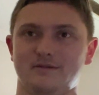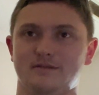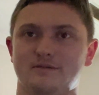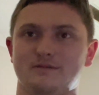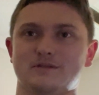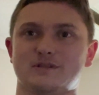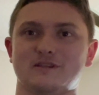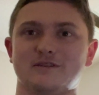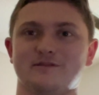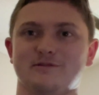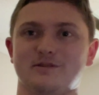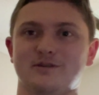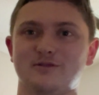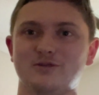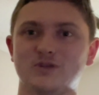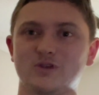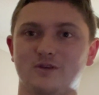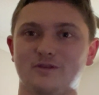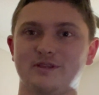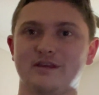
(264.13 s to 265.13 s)
So
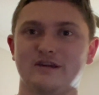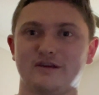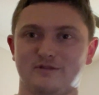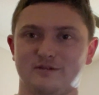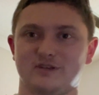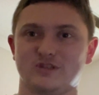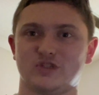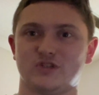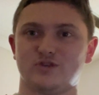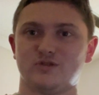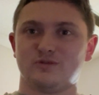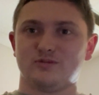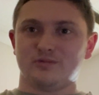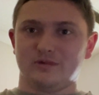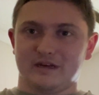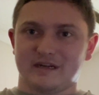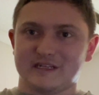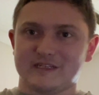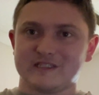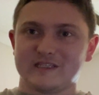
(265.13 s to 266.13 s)
those are the only two
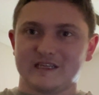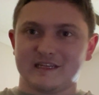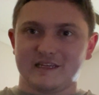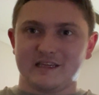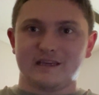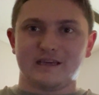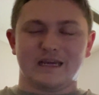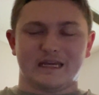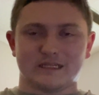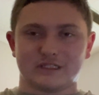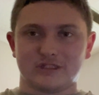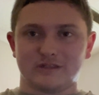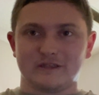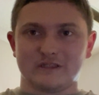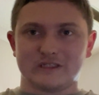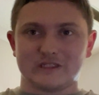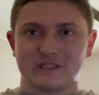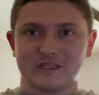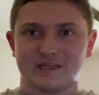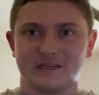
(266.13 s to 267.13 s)
lines that he actually
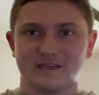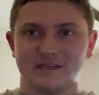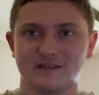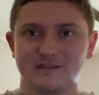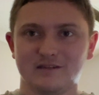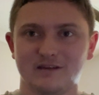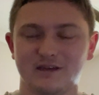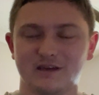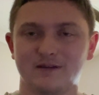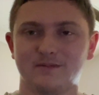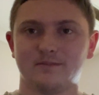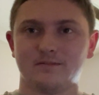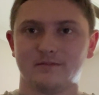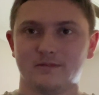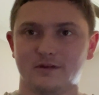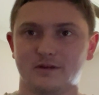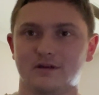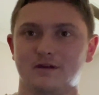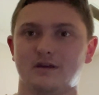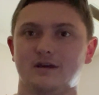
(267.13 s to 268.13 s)
said
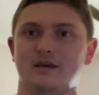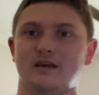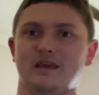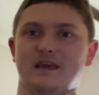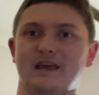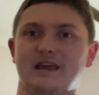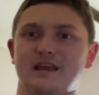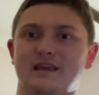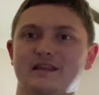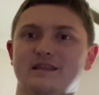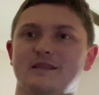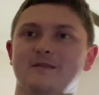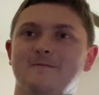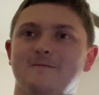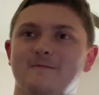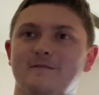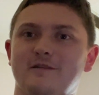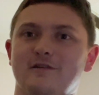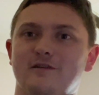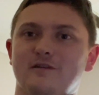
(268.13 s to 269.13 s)
in the
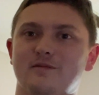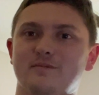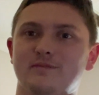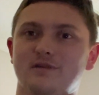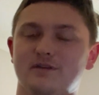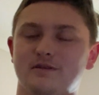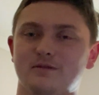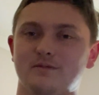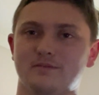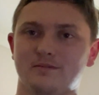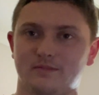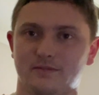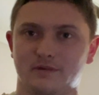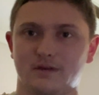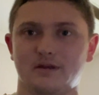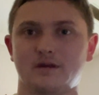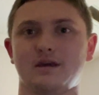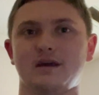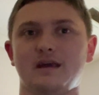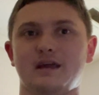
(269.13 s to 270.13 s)
film,
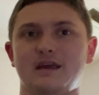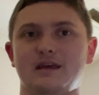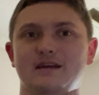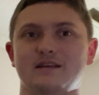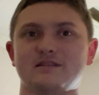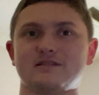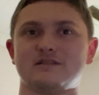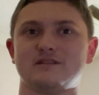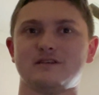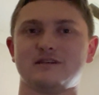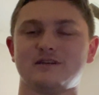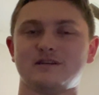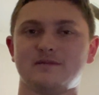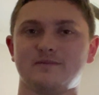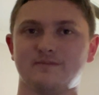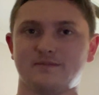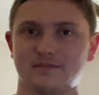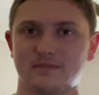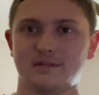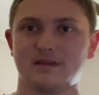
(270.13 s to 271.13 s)
and
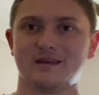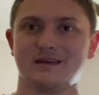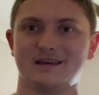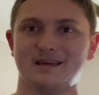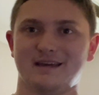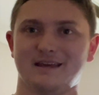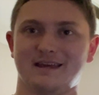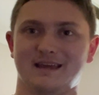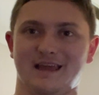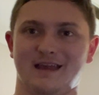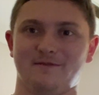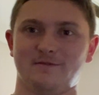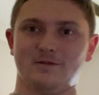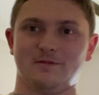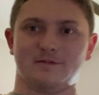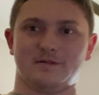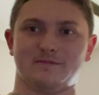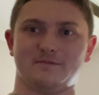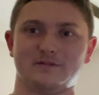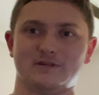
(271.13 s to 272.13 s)

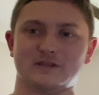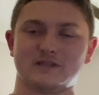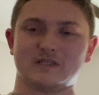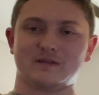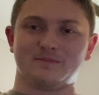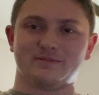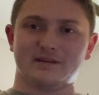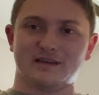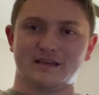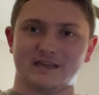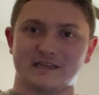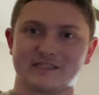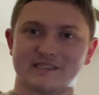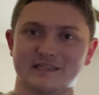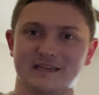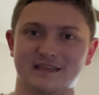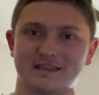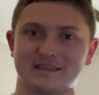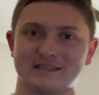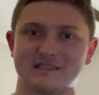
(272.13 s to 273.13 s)
everyone was a bit
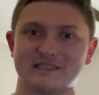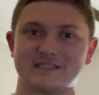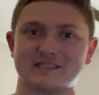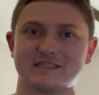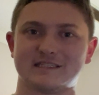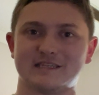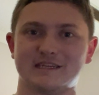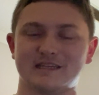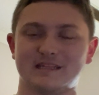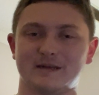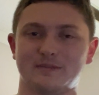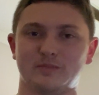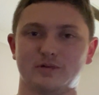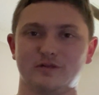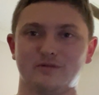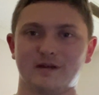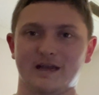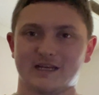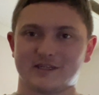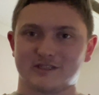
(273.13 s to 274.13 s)
excited to see that
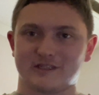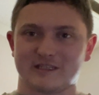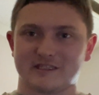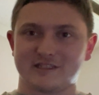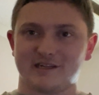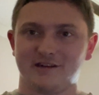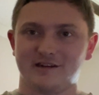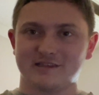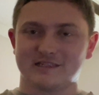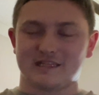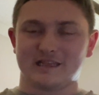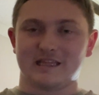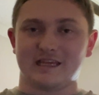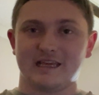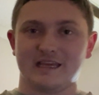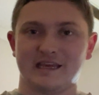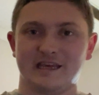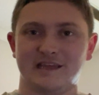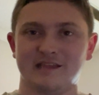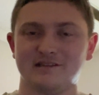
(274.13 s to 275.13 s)
Pooh actually talked at the
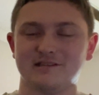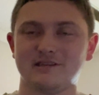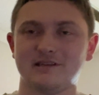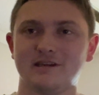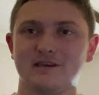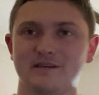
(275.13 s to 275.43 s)
end.